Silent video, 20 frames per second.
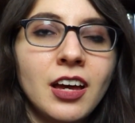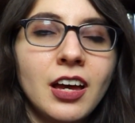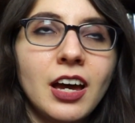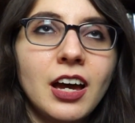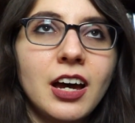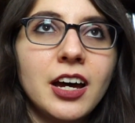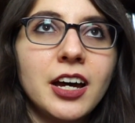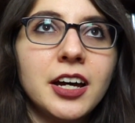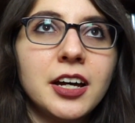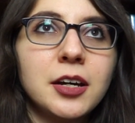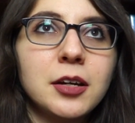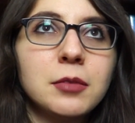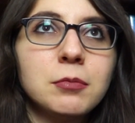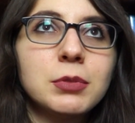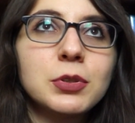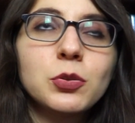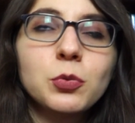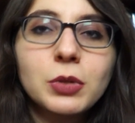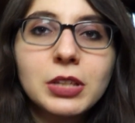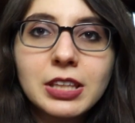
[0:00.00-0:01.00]

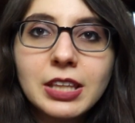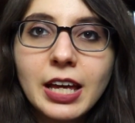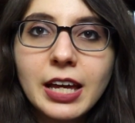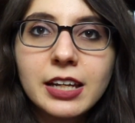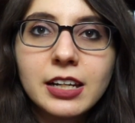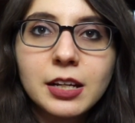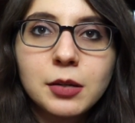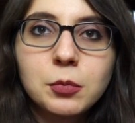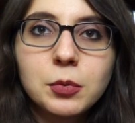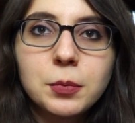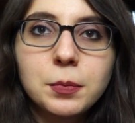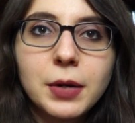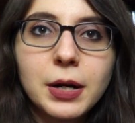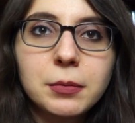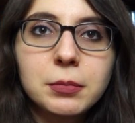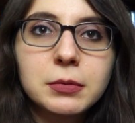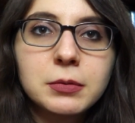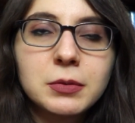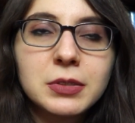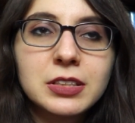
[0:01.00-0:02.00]
Between that, I will
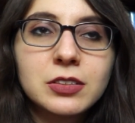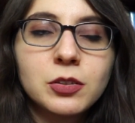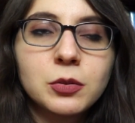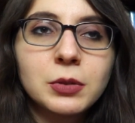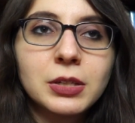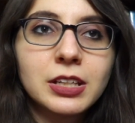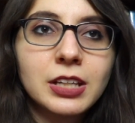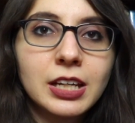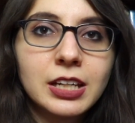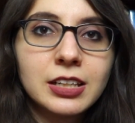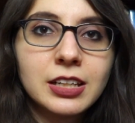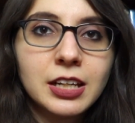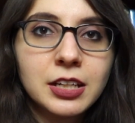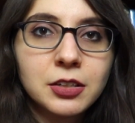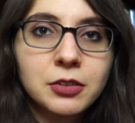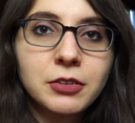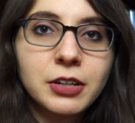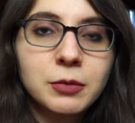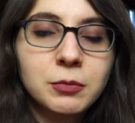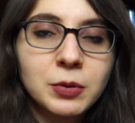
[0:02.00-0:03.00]
probably be doing a
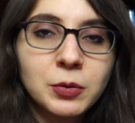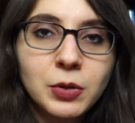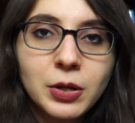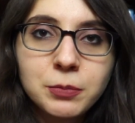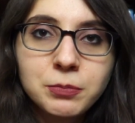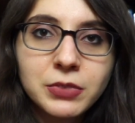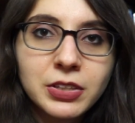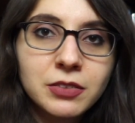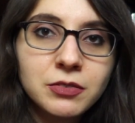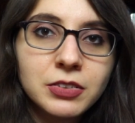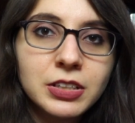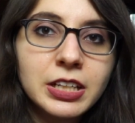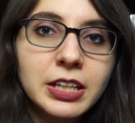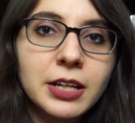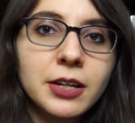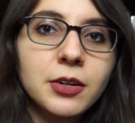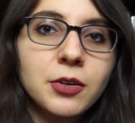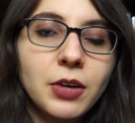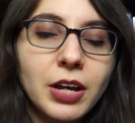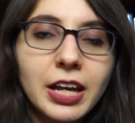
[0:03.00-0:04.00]
NaNoWriMo update video.